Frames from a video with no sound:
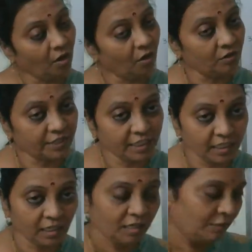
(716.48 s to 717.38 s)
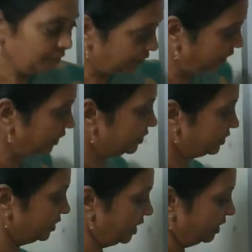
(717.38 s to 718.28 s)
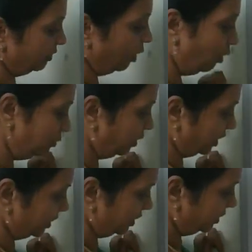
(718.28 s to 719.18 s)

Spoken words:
already finished their homework.